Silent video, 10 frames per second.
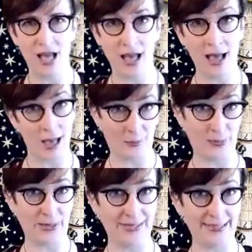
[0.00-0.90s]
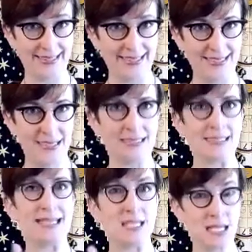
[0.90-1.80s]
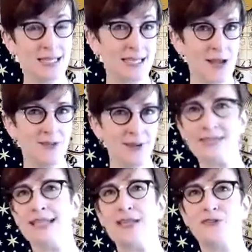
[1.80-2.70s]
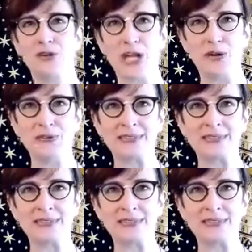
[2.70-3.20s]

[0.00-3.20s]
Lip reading: up. Does that resonate for you?